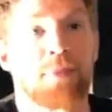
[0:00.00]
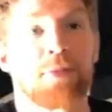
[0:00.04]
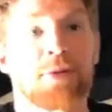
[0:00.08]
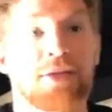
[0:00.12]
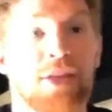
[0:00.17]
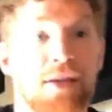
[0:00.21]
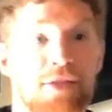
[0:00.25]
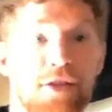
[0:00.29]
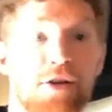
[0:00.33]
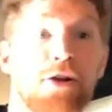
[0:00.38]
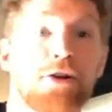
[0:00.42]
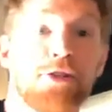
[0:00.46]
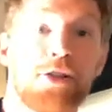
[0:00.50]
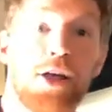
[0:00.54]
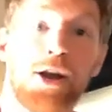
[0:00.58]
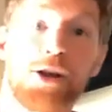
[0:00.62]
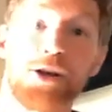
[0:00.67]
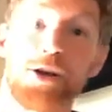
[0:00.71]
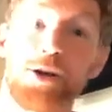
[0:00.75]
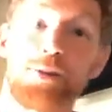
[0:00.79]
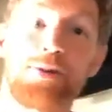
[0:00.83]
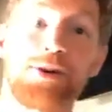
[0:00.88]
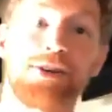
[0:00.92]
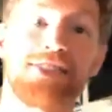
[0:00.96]
But there are a lot of
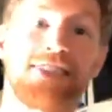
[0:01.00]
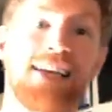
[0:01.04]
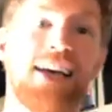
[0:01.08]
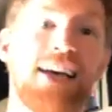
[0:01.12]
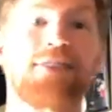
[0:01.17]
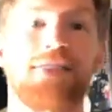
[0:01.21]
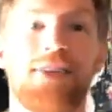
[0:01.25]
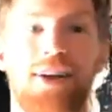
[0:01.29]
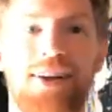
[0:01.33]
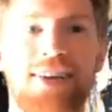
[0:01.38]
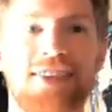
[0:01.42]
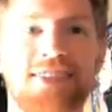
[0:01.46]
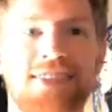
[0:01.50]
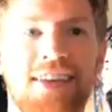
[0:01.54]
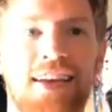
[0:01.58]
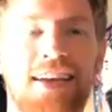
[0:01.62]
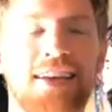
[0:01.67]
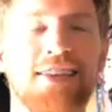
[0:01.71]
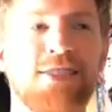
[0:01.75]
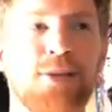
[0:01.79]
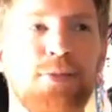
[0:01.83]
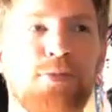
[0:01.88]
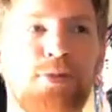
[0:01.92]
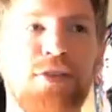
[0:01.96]
good books out there.
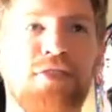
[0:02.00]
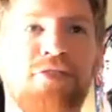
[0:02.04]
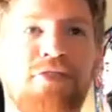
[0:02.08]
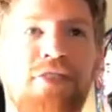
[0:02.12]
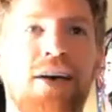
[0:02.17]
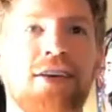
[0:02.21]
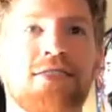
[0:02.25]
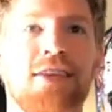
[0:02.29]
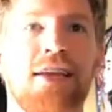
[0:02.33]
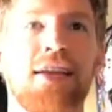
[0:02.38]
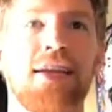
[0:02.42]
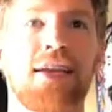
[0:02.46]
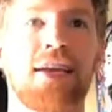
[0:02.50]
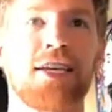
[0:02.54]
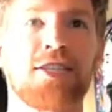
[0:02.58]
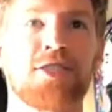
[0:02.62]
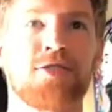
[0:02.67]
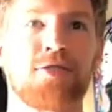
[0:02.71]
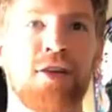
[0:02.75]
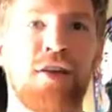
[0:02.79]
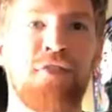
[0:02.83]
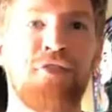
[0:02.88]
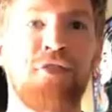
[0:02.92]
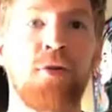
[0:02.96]
It's a pretty fascinating
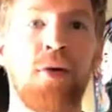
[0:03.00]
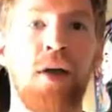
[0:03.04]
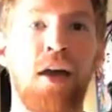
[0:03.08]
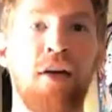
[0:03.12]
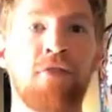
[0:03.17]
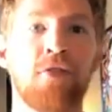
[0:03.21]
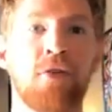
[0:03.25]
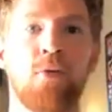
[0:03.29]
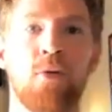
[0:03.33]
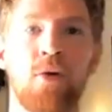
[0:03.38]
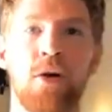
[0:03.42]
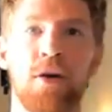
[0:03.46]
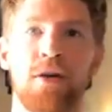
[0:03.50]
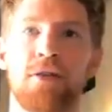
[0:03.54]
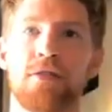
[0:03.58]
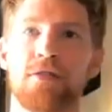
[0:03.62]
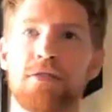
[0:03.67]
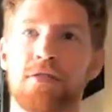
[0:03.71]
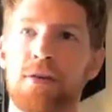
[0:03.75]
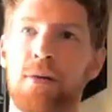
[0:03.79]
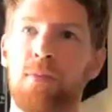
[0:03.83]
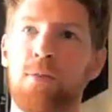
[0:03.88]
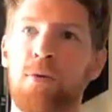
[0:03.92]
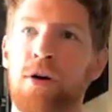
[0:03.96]
history. If you ever want
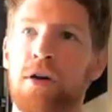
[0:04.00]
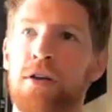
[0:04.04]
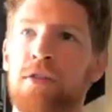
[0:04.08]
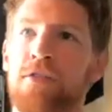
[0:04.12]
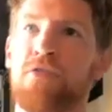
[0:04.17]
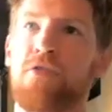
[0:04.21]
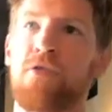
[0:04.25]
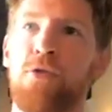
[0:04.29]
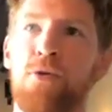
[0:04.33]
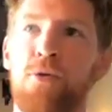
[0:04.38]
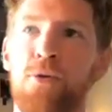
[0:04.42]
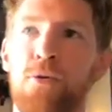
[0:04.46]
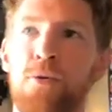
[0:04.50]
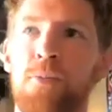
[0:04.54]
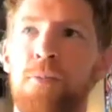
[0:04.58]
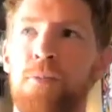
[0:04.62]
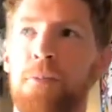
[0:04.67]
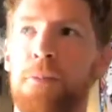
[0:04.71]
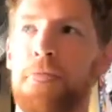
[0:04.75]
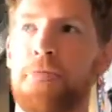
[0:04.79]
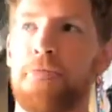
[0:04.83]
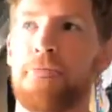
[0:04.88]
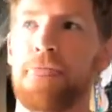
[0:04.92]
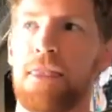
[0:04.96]
someone to
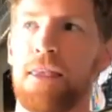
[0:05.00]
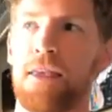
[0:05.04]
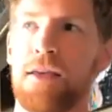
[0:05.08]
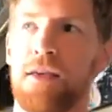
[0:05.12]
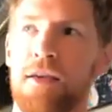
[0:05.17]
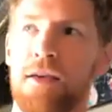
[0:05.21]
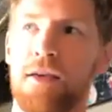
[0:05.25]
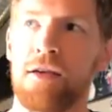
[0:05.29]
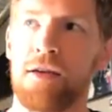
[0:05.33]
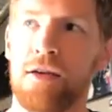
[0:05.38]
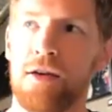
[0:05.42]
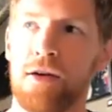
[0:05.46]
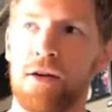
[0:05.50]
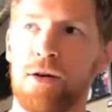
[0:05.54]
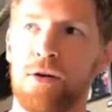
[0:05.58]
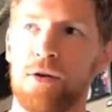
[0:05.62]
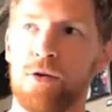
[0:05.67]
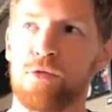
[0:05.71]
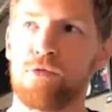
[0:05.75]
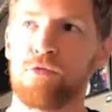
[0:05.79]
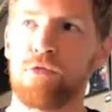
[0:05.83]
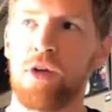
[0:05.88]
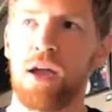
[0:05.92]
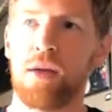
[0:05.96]

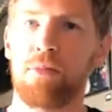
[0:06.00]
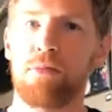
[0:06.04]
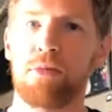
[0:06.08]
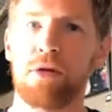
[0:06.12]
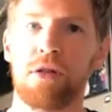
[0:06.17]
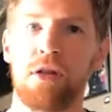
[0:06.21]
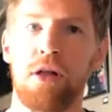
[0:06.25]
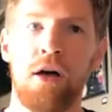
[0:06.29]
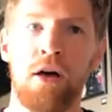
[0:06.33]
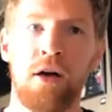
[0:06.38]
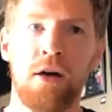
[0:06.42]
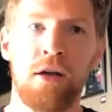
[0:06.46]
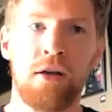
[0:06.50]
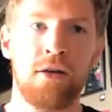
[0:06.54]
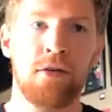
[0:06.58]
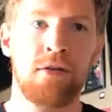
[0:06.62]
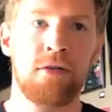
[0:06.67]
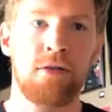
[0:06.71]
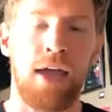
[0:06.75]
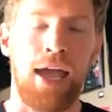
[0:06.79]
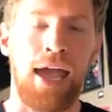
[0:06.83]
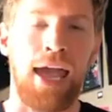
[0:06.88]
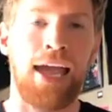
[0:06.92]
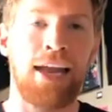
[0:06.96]
ramble on
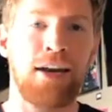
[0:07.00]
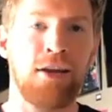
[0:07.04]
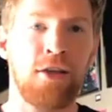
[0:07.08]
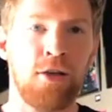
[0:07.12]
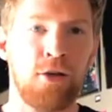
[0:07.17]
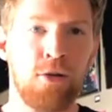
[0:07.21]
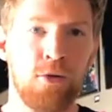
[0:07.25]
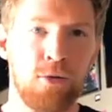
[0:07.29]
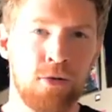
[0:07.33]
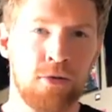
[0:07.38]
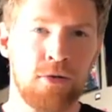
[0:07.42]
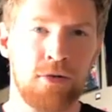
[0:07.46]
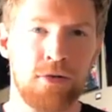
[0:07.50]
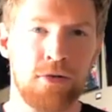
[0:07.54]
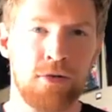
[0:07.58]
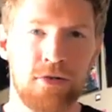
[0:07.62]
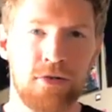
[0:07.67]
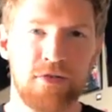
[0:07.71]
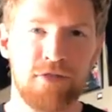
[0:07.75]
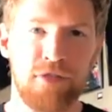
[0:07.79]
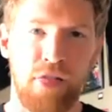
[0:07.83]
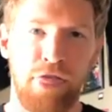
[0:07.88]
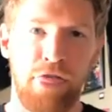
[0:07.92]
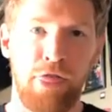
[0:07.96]
at you
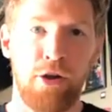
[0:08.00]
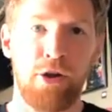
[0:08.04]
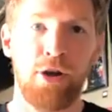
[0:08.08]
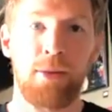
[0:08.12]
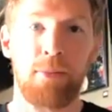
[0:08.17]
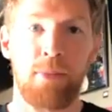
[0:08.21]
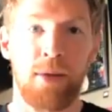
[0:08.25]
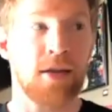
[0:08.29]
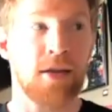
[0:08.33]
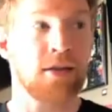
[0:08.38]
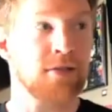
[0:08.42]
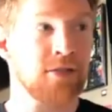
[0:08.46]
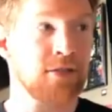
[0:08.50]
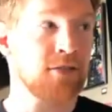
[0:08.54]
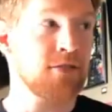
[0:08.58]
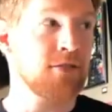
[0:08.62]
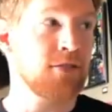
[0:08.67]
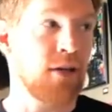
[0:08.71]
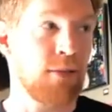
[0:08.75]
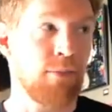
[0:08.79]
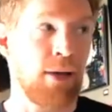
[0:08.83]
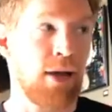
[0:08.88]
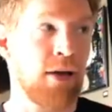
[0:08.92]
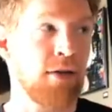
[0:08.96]
for 30 minutes
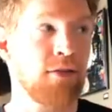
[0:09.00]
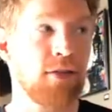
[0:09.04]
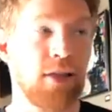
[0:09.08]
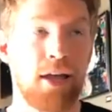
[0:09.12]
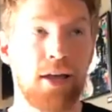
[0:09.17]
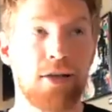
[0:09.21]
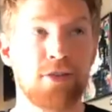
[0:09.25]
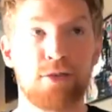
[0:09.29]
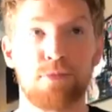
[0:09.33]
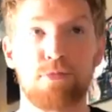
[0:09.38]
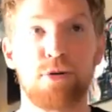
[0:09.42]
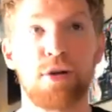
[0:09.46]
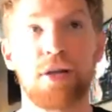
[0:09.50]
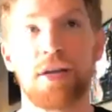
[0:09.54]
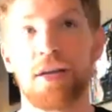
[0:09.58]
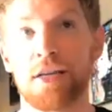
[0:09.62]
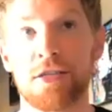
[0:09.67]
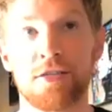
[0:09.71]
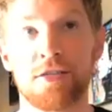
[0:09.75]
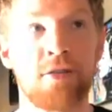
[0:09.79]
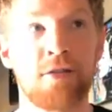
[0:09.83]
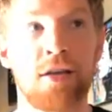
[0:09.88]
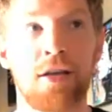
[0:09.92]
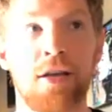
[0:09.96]
about Lancaster brewing
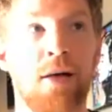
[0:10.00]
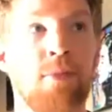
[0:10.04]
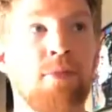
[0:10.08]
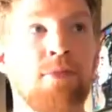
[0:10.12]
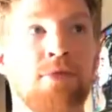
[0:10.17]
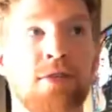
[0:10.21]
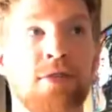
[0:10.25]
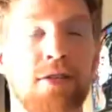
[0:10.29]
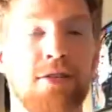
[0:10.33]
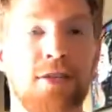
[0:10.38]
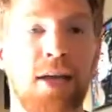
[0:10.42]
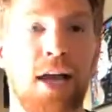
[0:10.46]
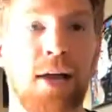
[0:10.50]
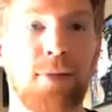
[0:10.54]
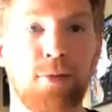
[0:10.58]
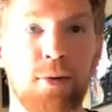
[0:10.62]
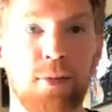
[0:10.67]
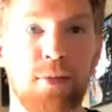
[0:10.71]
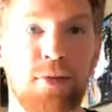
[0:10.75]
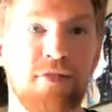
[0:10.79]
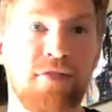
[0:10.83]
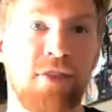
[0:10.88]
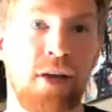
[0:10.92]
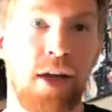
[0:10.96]
history, come to the tap
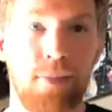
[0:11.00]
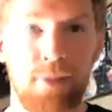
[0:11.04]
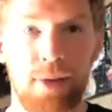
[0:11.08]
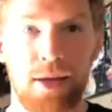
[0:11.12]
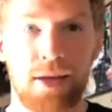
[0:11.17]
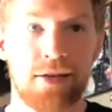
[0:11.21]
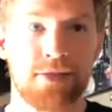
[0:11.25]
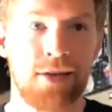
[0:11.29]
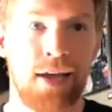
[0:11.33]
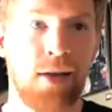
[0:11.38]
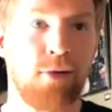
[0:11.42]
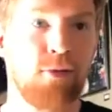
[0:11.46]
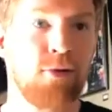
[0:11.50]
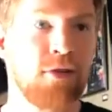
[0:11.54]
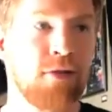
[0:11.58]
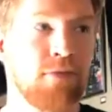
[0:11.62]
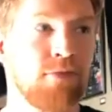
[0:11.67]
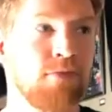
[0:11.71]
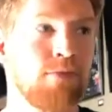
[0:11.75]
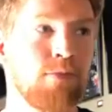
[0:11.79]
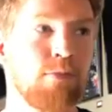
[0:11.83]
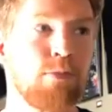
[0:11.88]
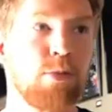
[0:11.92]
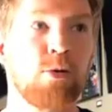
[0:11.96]
room and find me, because I
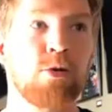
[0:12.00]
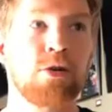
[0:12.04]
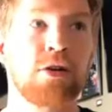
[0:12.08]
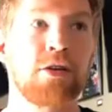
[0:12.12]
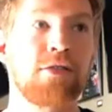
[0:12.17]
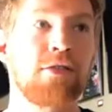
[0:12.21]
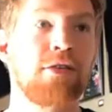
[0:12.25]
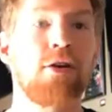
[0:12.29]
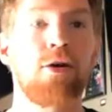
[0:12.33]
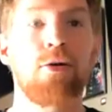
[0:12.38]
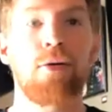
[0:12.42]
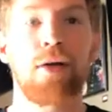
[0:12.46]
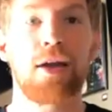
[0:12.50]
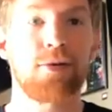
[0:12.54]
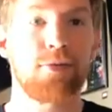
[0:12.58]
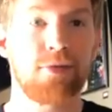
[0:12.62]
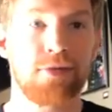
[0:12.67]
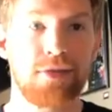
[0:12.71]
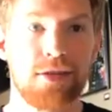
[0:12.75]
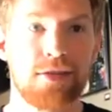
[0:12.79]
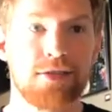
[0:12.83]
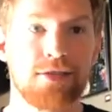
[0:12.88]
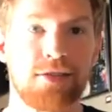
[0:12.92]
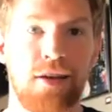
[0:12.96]
will bore you to no end
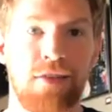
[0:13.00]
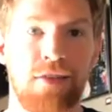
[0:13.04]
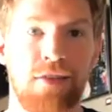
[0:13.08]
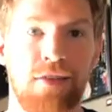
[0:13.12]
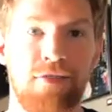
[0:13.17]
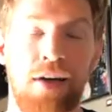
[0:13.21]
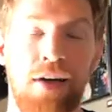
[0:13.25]
with this stuff.